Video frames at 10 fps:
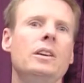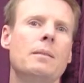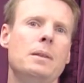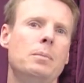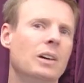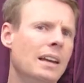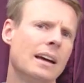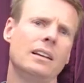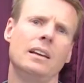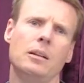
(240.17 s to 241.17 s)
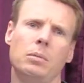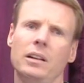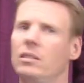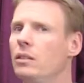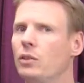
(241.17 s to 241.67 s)
you get people connected into
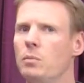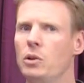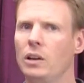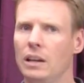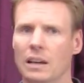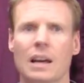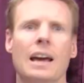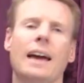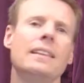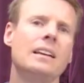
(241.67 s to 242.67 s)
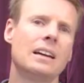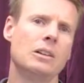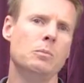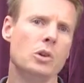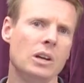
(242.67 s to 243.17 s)
places of community and then to
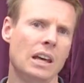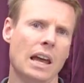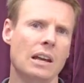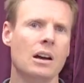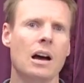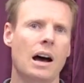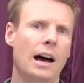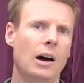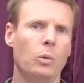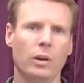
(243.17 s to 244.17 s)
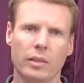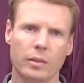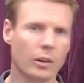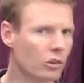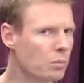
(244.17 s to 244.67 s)
communicate with
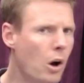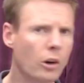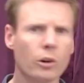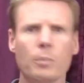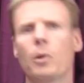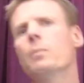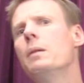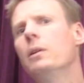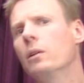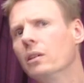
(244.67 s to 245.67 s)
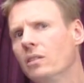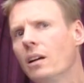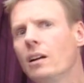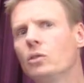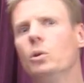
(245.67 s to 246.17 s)
their small group, or maybe they're in a
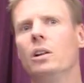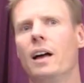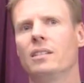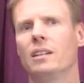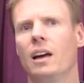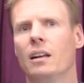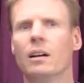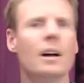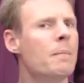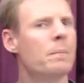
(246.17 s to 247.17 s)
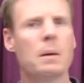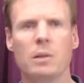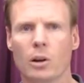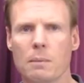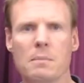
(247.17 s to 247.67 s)
Sunday school class together, maybe
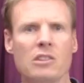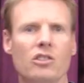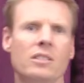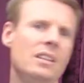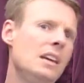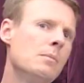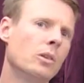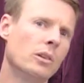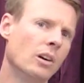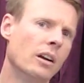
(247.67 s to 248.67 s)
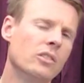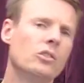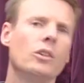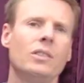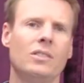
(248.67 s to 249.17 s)
they're on a mission team or they're on a
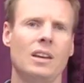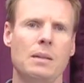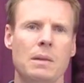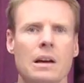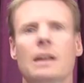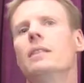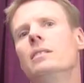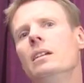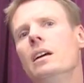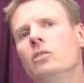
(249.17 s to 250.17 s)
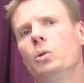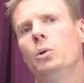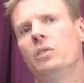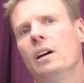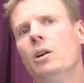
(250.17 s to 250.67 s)
service team. The city has
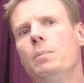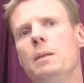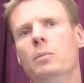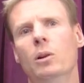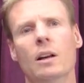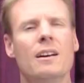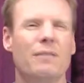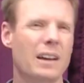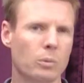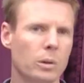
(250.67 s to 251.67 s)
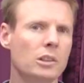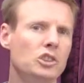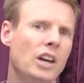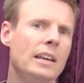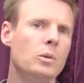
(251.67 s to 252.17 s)
tools to help people find real,
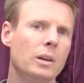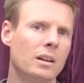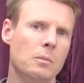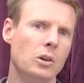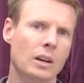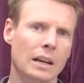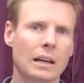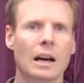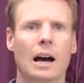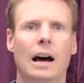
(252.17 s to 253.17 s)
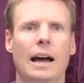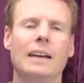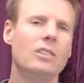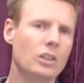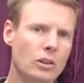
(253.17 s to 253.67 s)
genuine community
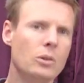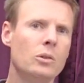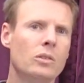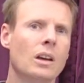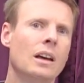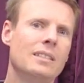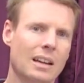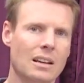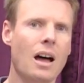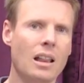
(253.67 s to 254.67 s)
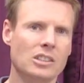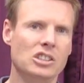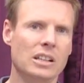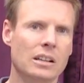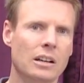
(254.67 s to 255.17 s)
and to use
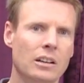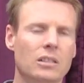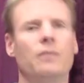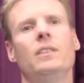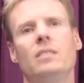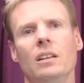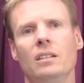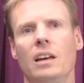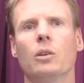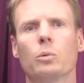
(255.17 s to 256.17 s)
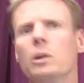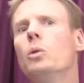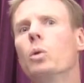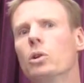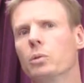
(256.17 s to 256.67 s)
technology to facilitate
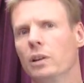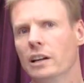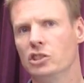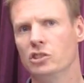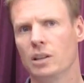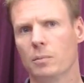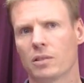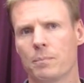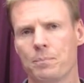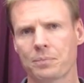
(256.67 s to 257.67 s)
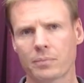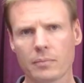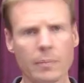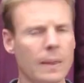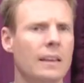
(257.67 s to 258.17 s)
real-world relationships.
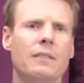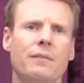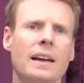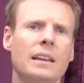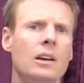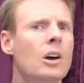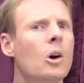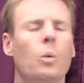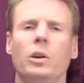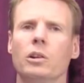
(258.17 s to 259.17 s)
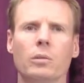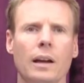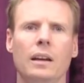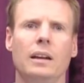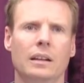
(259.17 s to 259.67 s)
And then finally, when you're
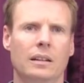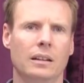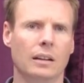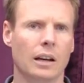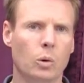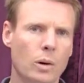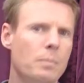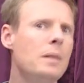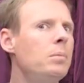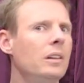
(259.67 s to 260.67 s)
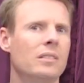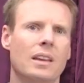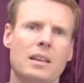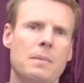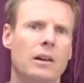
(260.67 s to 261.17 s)
ready to equip people and
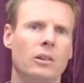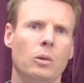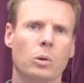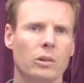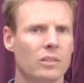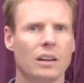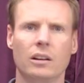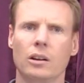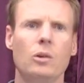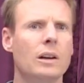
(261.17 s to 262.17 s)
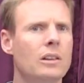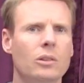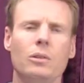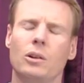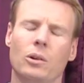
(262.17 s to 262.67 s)
send them out into the world and say, go and
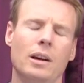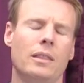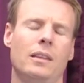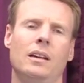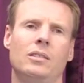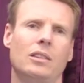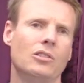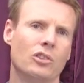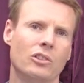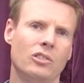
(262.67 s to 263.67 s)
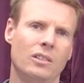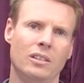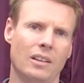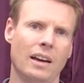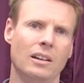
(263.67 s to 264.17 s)
do the great things that the church is
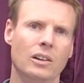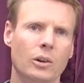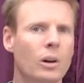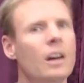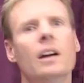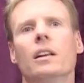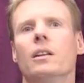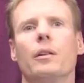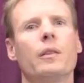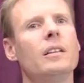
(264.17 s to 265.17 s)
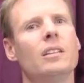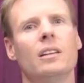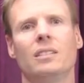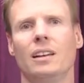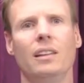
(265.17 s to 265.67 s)
designed to do, there are things in
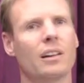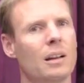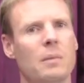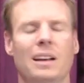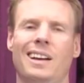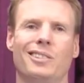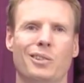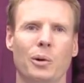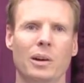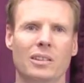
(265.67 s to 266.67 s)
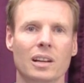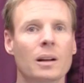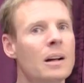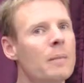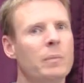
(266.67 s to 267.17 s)
the city that are going to make that so easy.
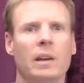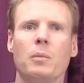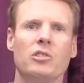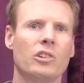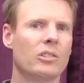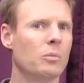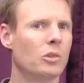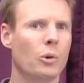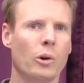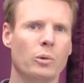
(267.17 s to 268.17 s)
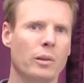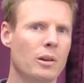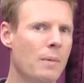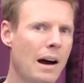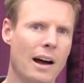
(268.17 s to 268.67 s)
And I'm going to share some stories with
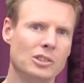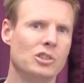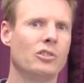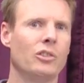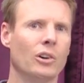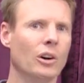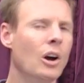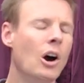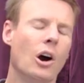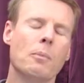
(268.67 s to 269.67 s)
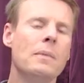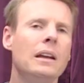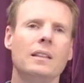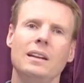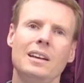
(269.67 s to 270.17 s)
you about how churches are
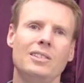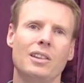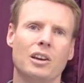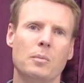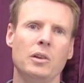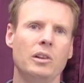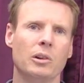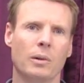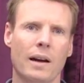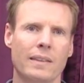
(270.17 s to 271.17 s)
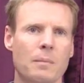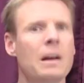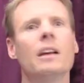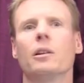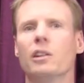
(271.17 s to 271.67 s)
meeting the needs of the community around them.
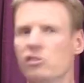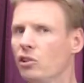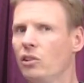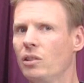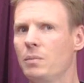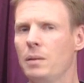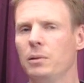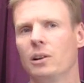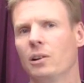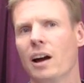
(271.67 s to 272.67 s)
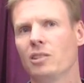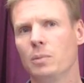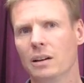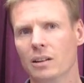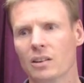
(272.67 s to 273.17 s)
They're introducing people to Christ
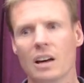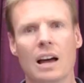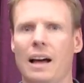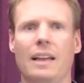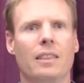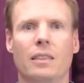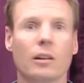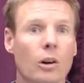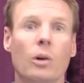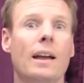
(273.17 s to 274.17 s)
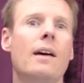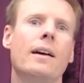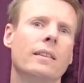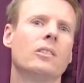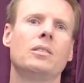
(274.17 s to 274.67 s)
because they're going out
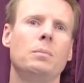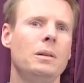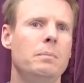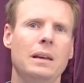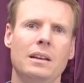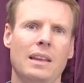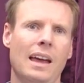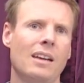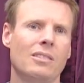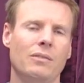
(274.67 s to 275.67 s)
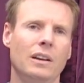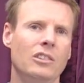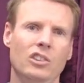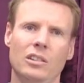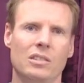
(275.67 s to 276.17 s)
and they're simply being the hands and feet of
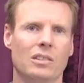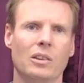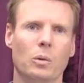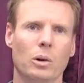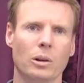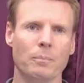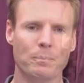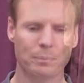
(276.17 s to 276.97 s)
Jesus in the world.